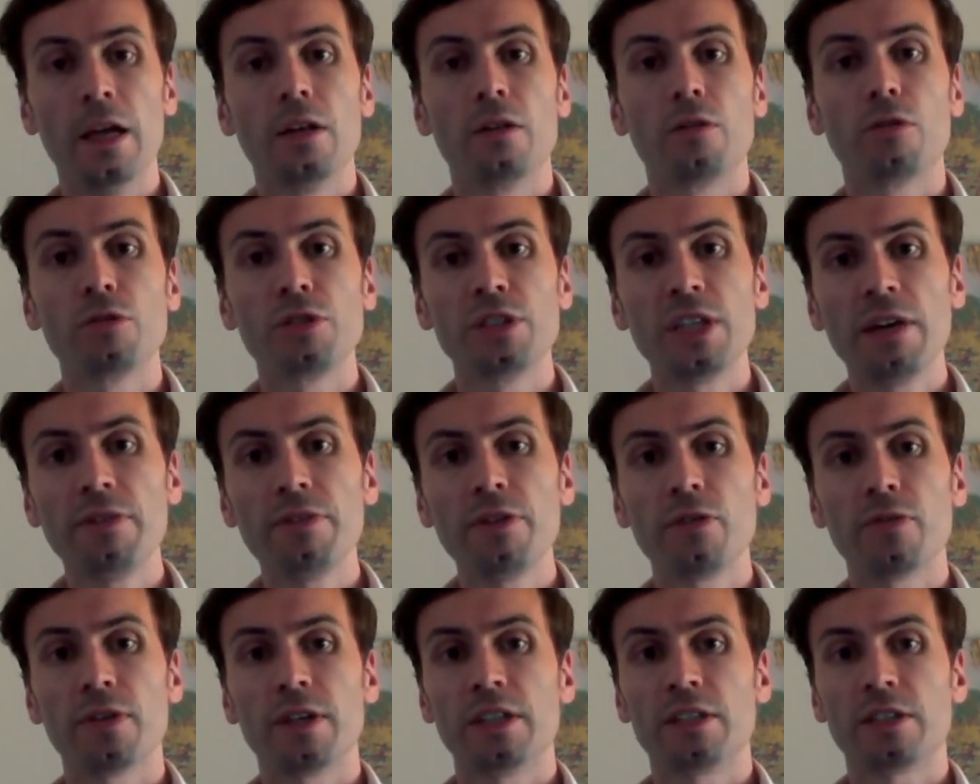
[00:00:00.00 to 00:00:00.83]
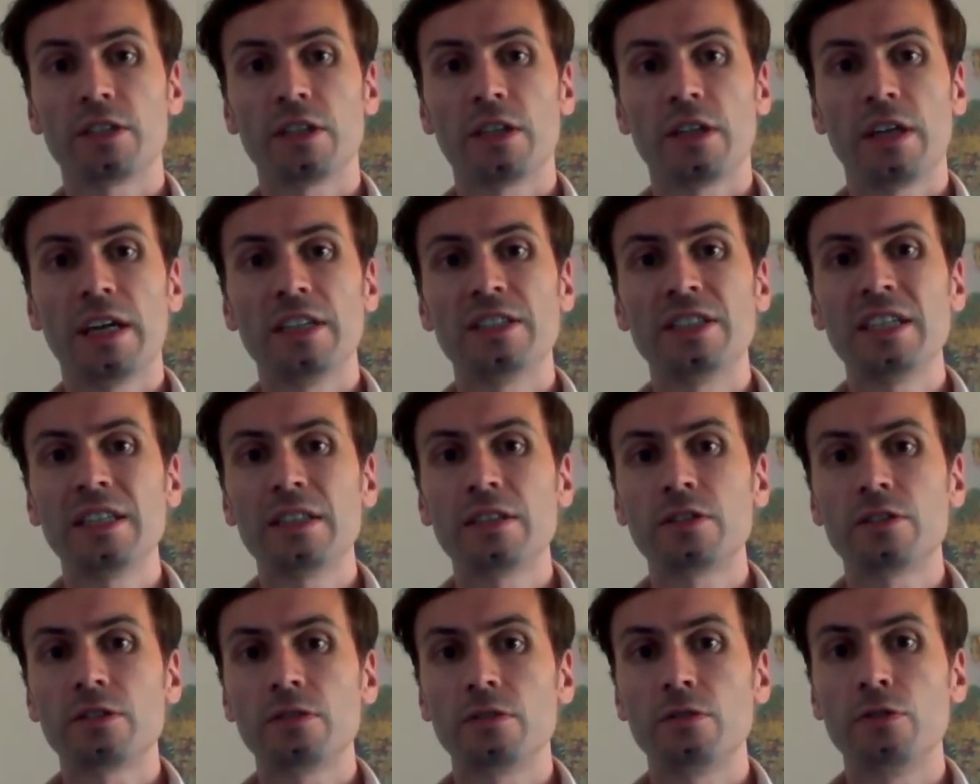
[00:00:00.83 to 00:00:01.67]
Longevity risk has
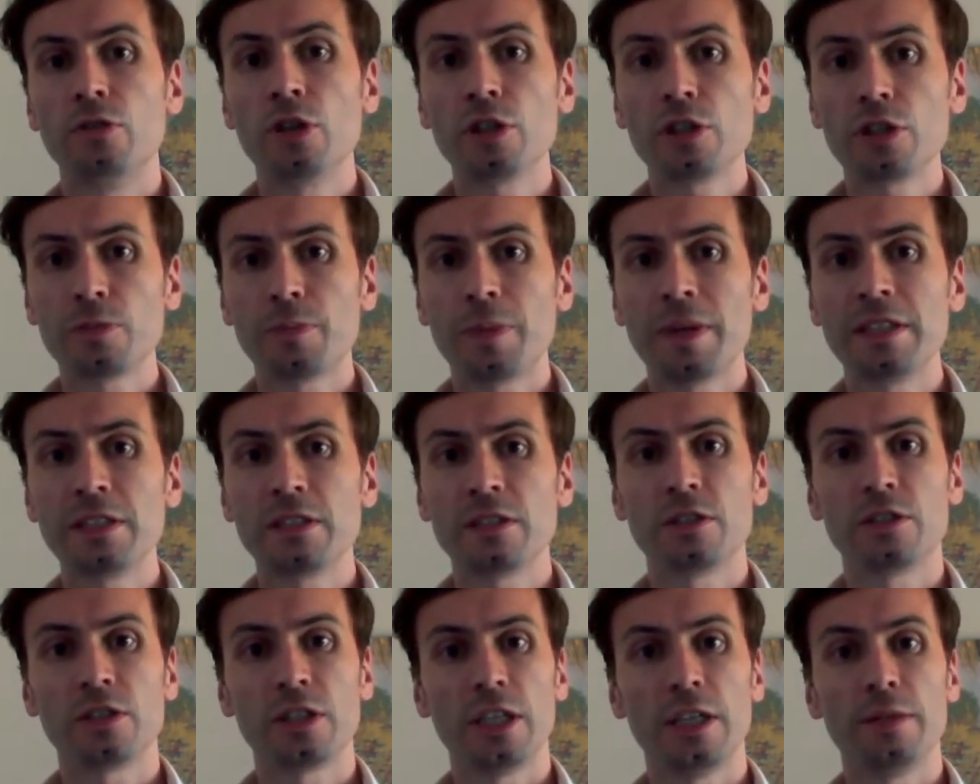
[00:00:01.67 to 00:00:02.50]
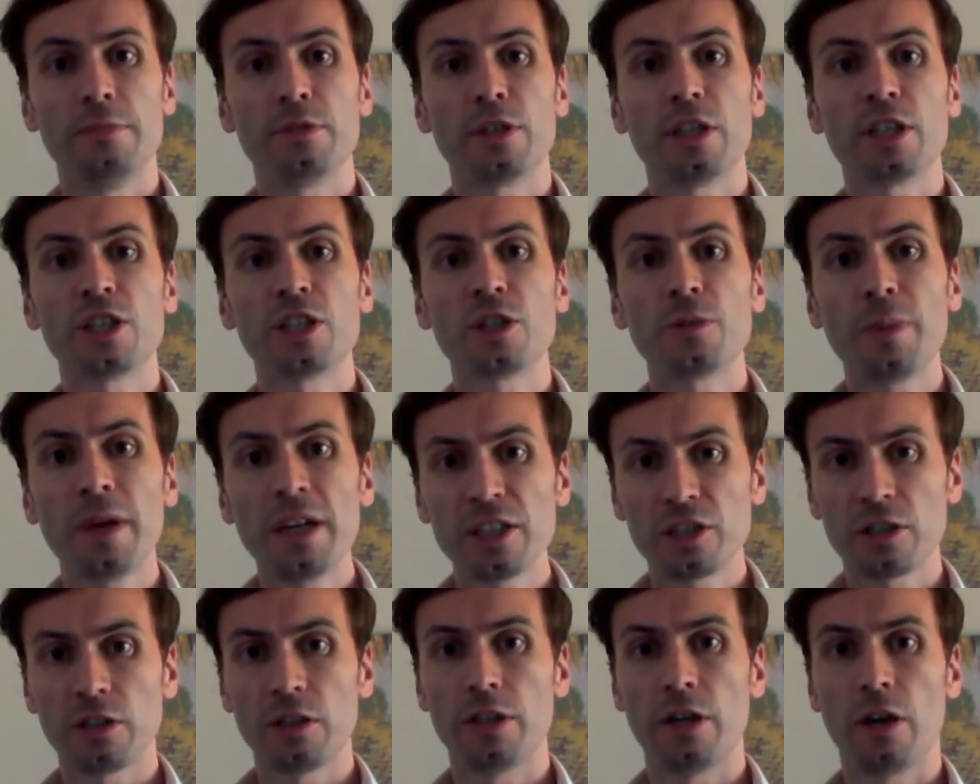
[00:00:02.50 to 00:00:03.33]
hit Dutch pension schemes
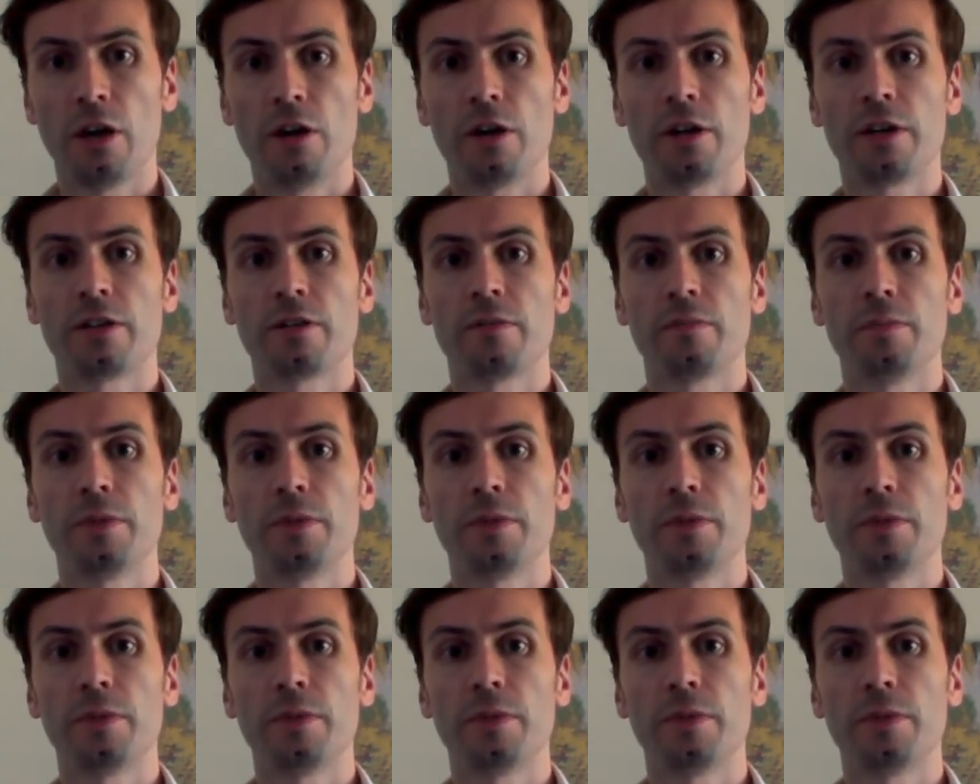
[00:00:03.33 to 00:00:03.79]
especially hard